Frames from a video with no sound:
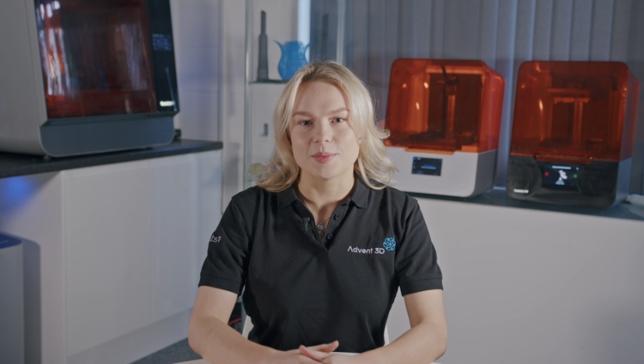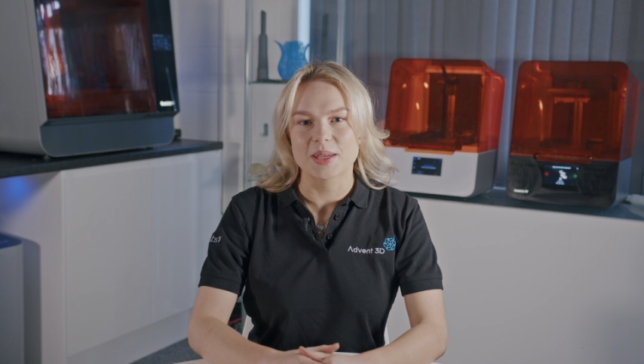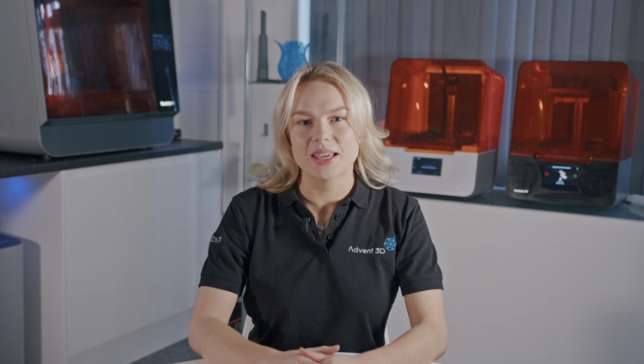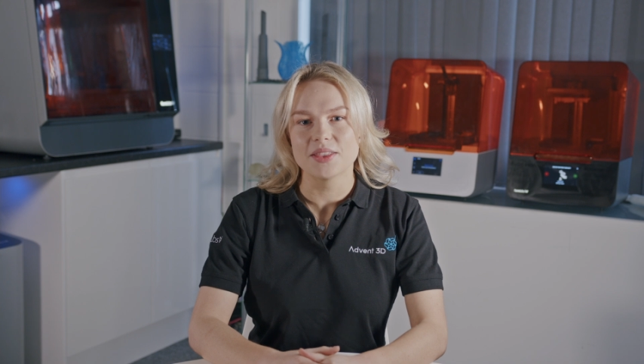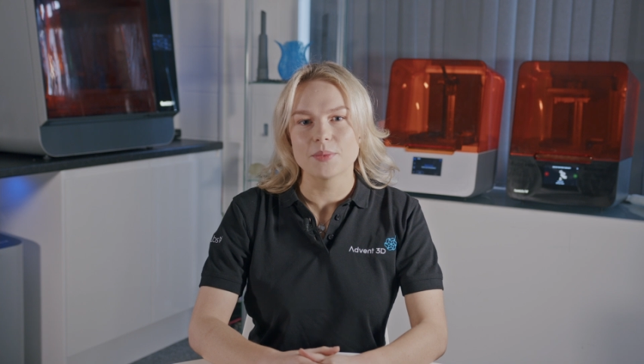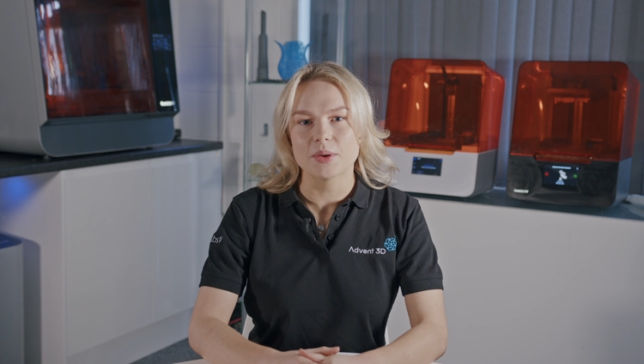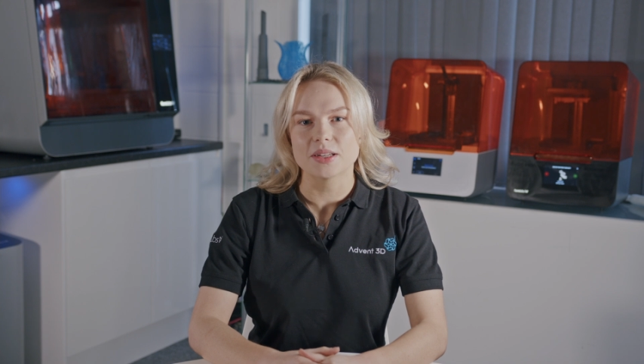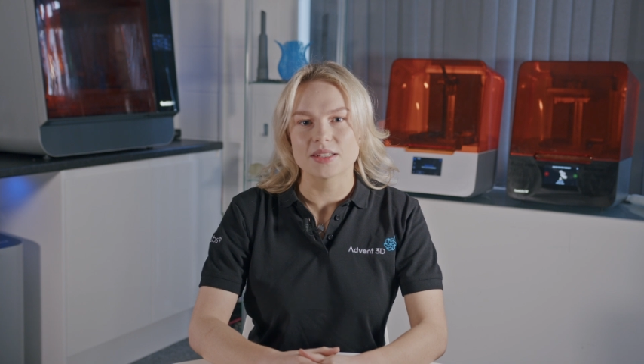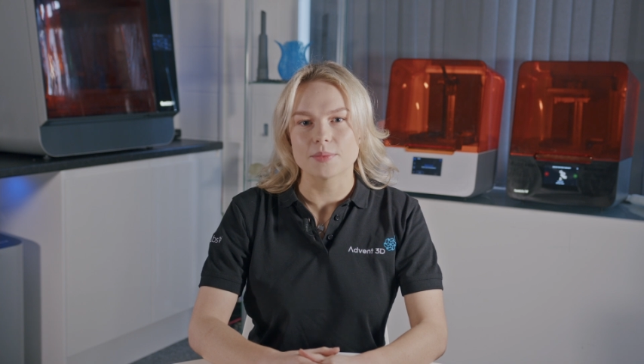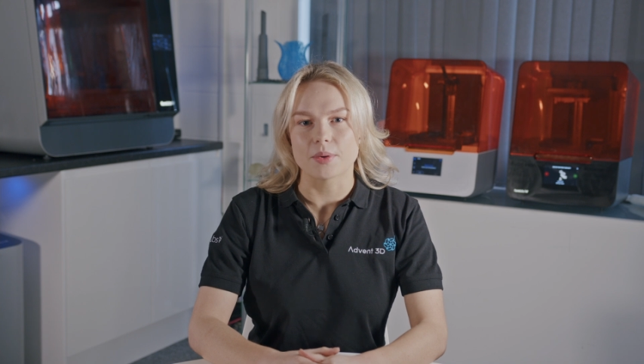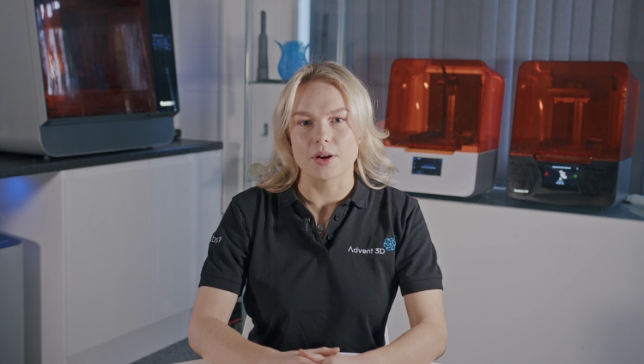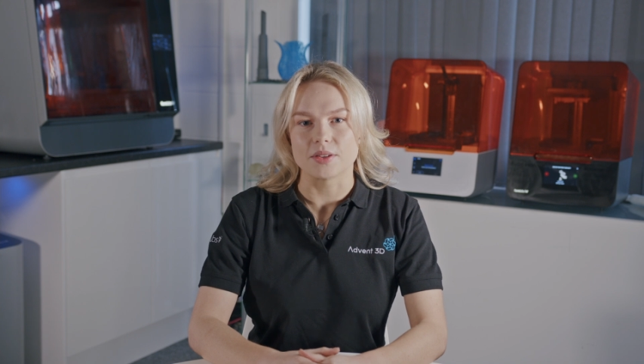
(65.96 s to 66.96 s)
begin the
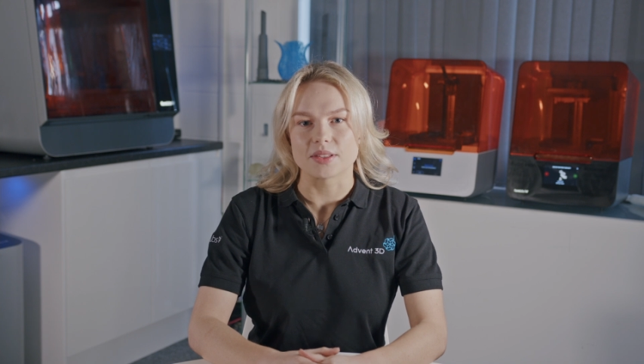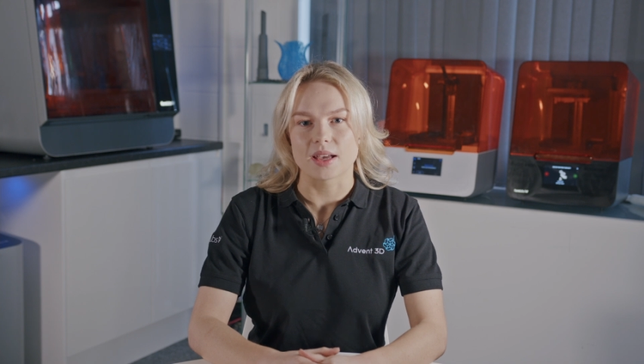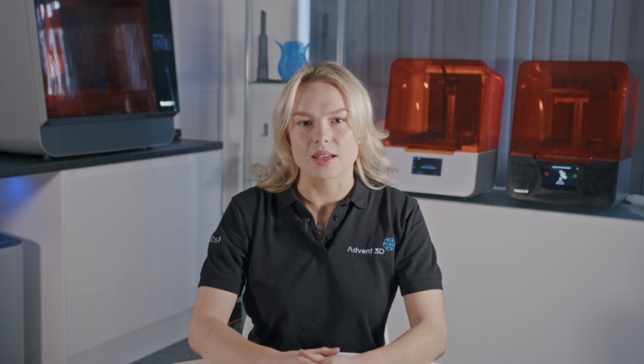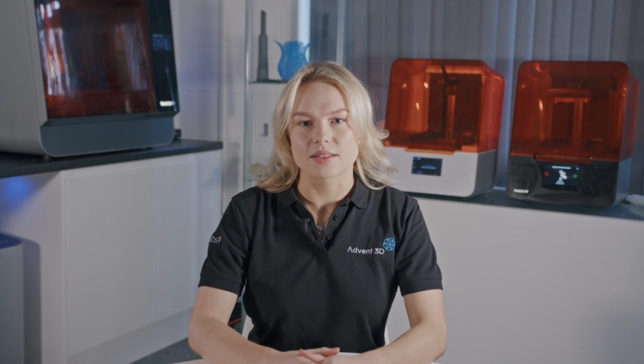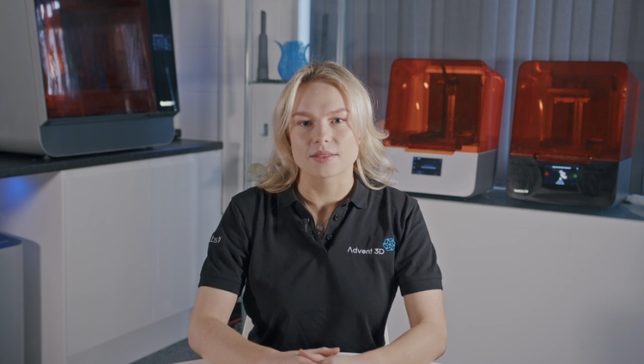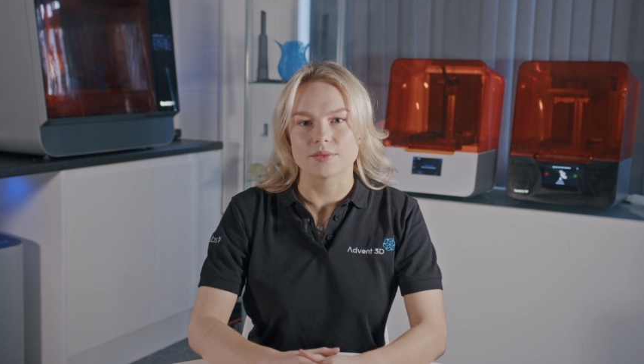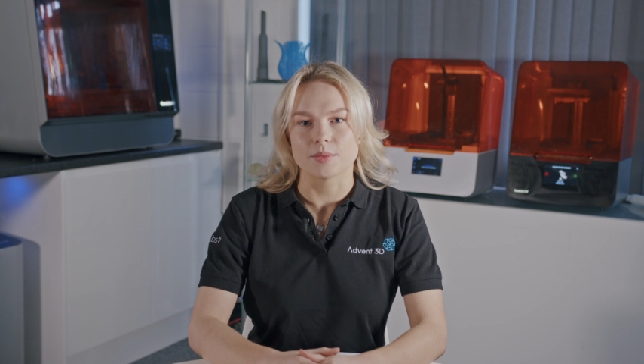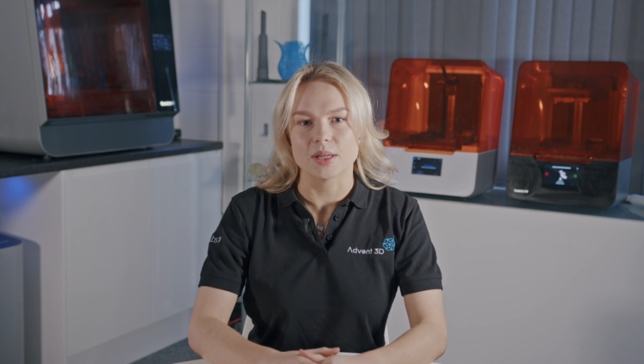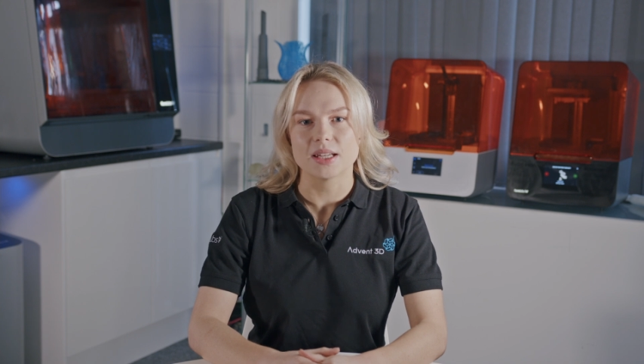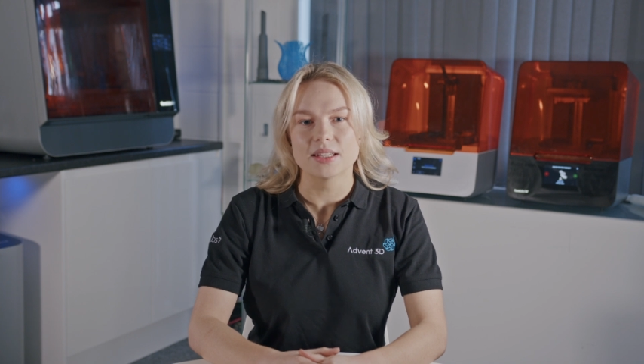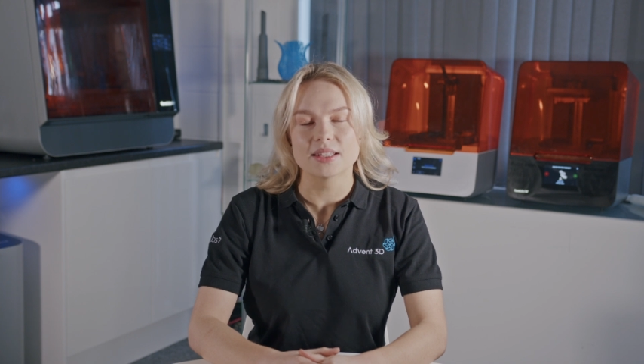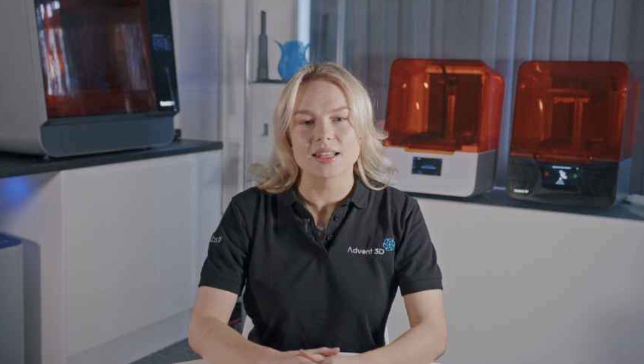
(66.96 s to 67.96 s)
printing process, we
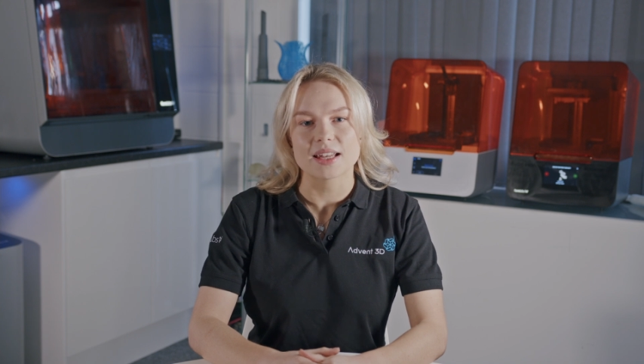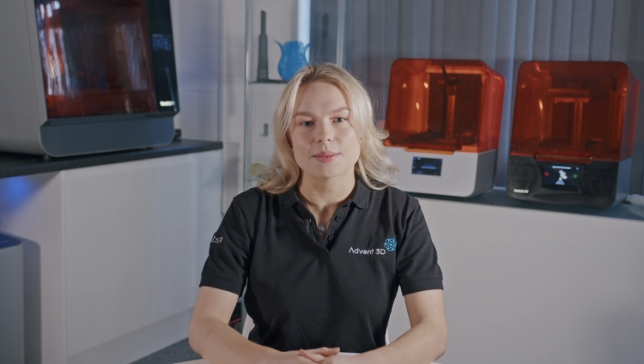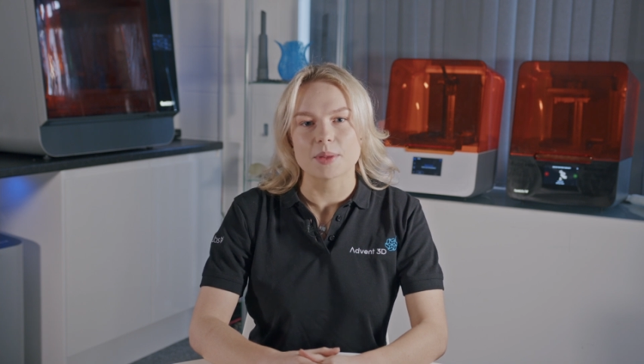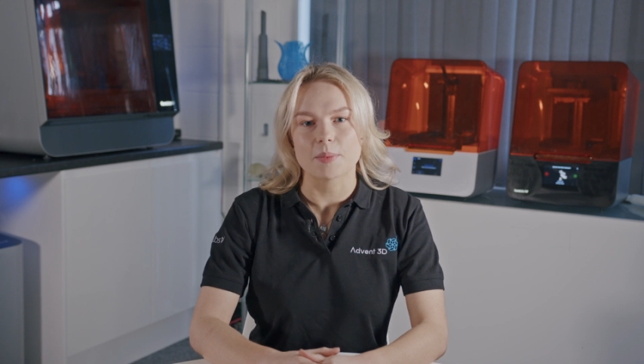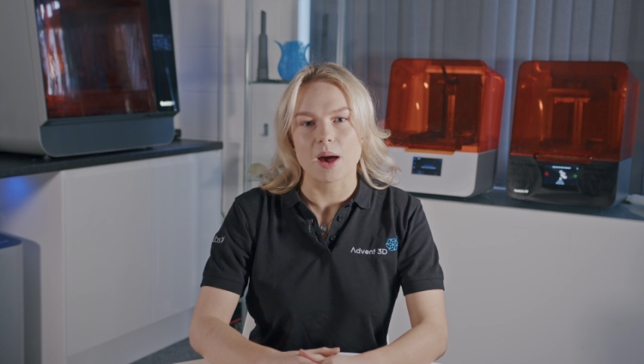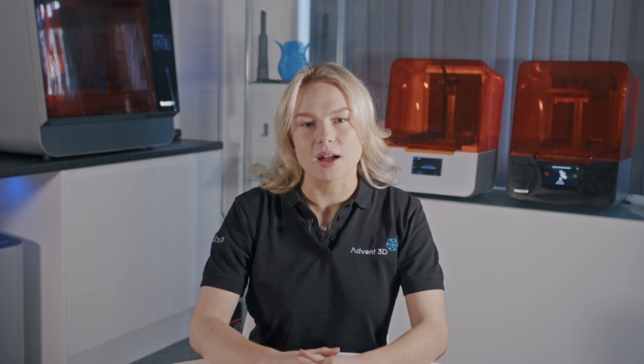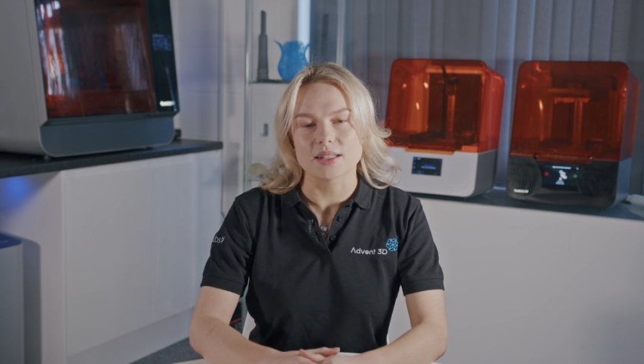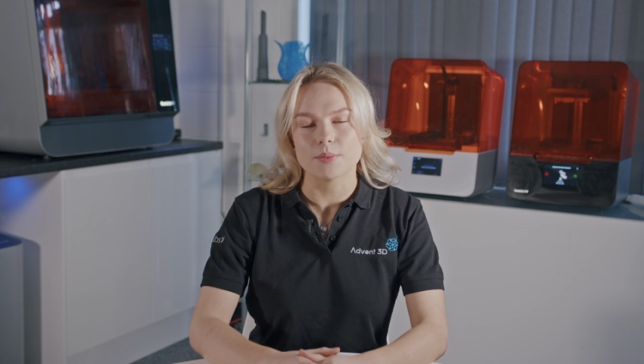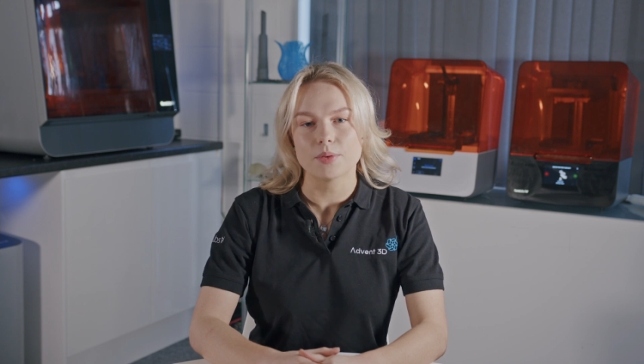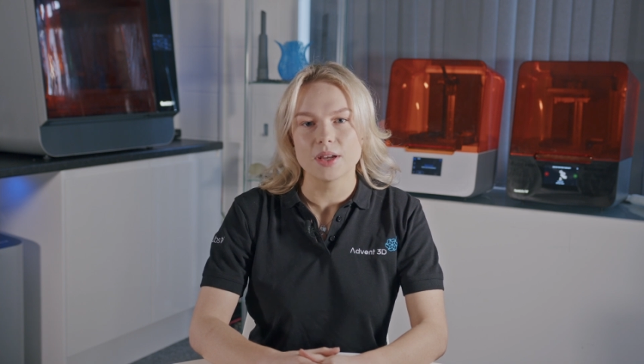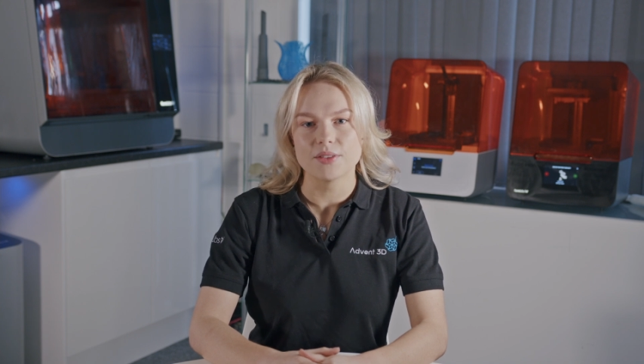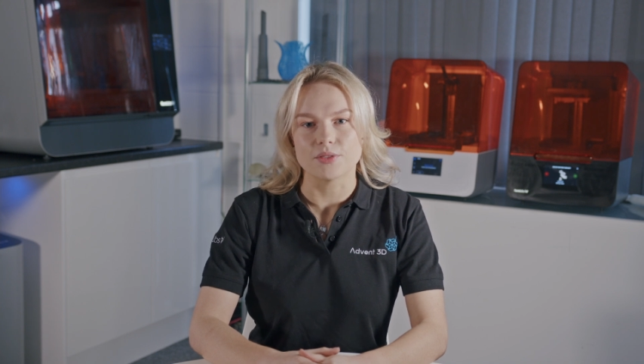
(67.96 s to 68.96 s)
need to set up the part in
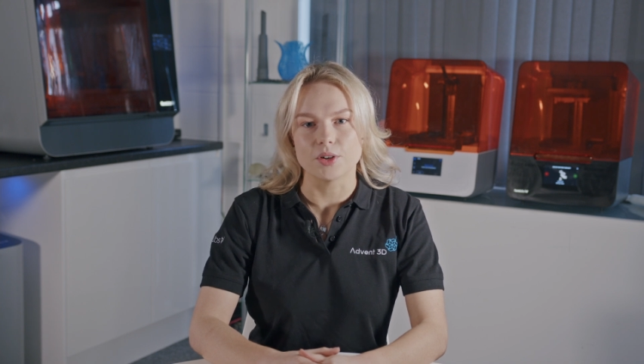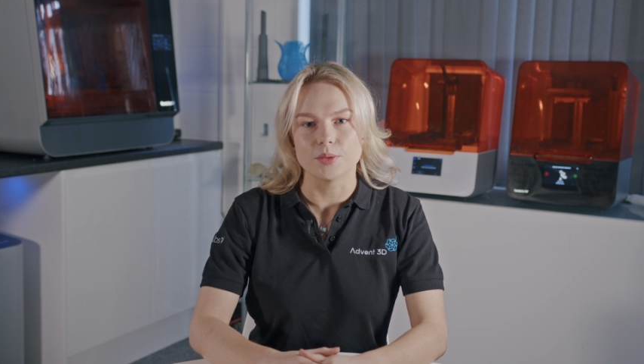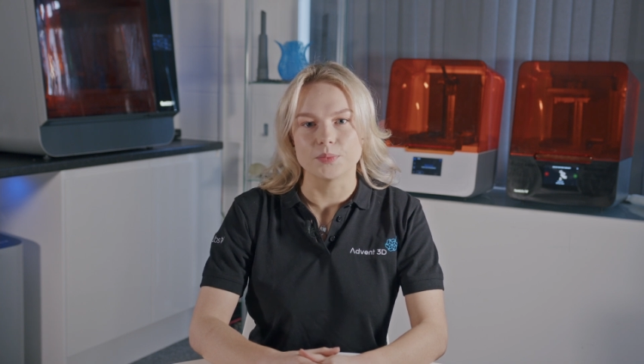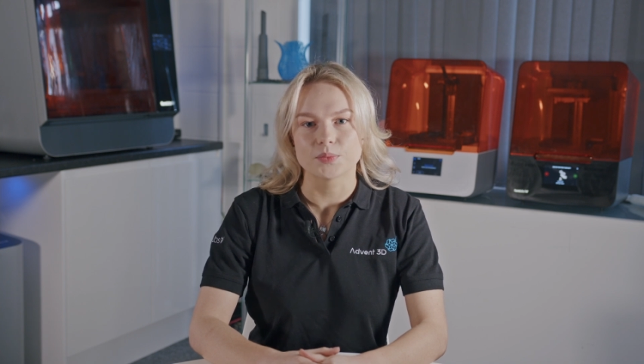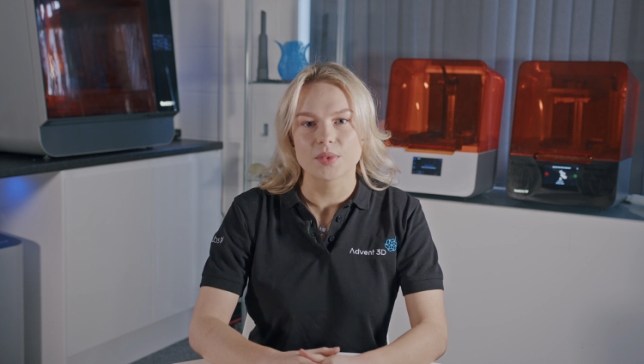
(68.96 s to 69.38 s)
Preform.